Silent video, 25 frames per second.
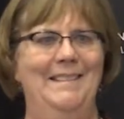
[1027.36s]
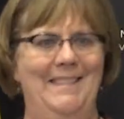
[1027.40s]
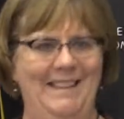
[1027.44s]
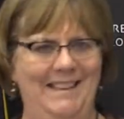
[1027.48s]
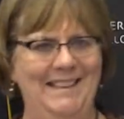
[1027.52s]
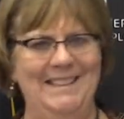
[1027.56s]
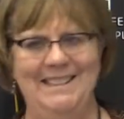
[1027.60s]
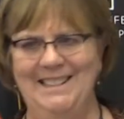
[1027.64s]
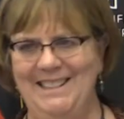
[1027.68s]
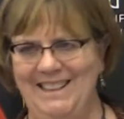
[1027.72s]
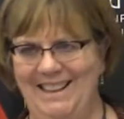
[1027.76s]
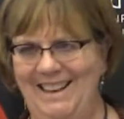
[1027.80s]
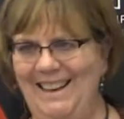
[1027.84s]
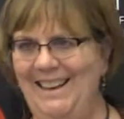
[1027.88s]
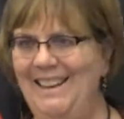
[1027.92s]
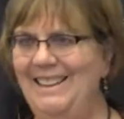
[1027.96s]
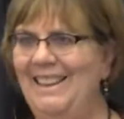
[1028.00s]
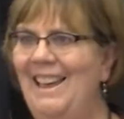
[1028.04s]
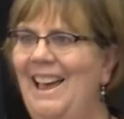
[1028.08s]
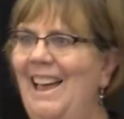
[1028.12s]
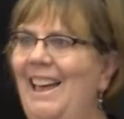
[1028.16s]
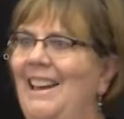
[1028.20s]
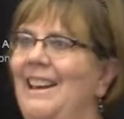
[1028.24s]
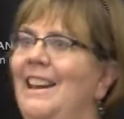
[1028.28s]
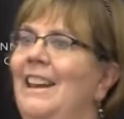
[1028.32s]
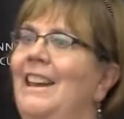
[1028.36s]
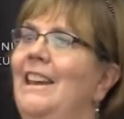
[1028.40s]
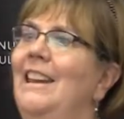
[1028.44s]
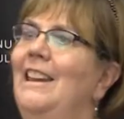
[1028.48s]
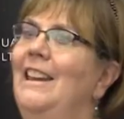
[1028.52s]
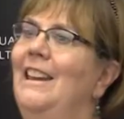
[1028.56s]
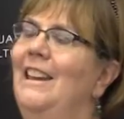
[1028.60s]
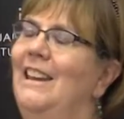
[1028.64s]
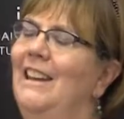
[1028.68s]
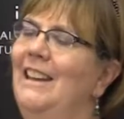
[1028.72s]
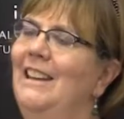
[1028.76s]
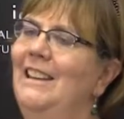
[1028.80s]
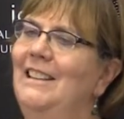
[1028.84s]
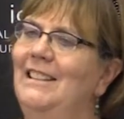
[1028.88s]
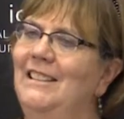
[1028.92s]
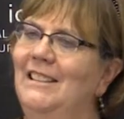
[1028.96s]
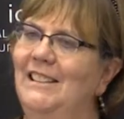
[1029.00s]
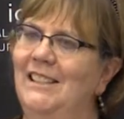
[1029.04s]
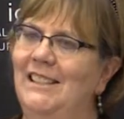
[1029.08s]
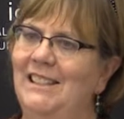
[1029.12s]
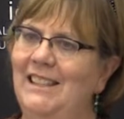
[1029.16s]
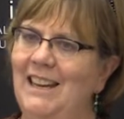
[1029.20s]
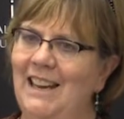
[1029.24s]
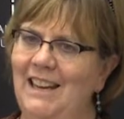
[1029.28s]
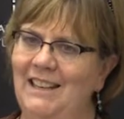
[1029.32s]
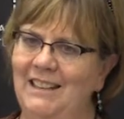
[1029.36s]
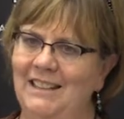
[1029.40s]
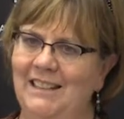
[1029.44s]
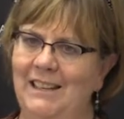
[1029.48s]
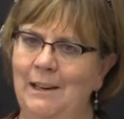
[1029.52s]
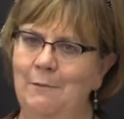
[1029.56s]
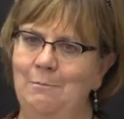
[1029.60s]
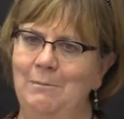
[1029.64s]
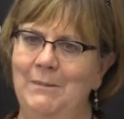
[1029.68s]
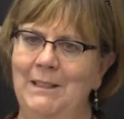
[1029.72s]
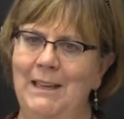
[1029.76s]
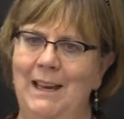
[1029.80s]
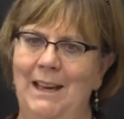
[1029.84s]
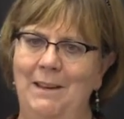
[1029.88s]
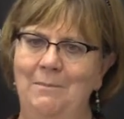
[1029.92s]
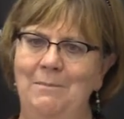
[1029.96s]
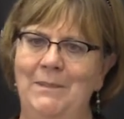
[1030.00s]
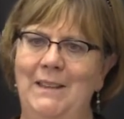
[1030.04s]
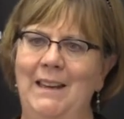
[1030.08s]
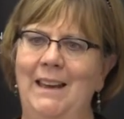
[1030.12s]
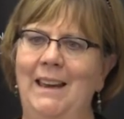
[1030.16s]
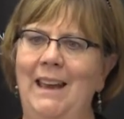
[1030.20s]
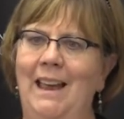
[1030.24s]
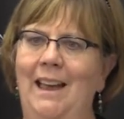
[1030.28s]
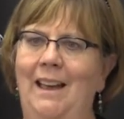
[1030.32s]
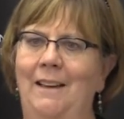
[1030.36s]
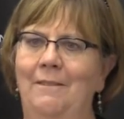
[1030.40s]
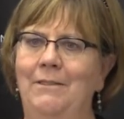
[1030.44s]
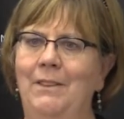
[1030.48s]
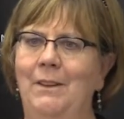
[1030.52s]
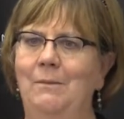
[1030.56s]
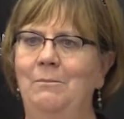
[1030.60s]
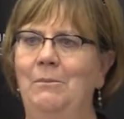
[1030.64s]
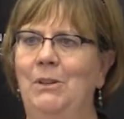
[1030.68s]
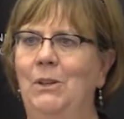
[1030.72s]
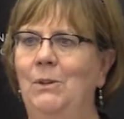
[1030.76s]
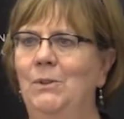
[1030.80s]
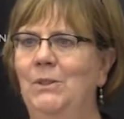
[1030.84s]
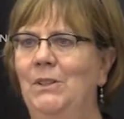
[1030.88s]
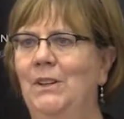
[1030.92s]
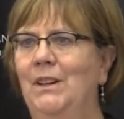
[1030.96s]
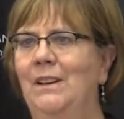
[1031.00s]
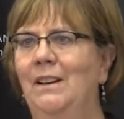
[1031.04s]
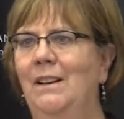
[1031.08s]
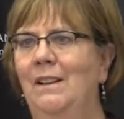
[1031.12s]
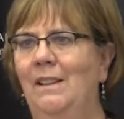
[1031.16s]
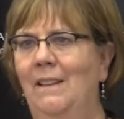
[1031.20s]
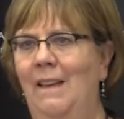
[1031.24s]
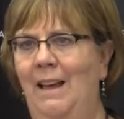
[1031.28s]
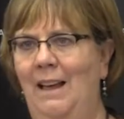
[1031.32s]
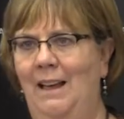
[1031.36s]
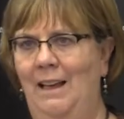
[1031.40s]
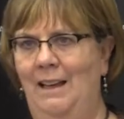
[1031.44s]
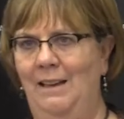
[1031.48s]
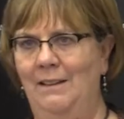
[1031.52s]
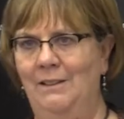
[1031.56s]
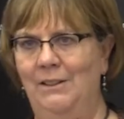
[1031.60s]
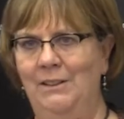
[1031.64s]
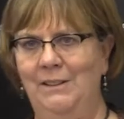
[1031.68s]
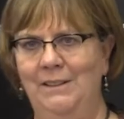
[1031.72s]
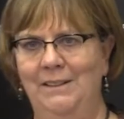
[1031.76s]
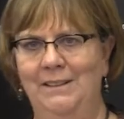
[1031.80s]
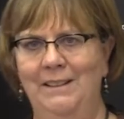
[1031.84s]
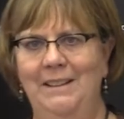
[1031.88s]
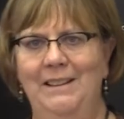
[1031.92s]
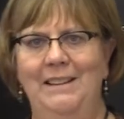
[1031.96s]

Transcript: things like that. Instead, sometimes I have them use collage.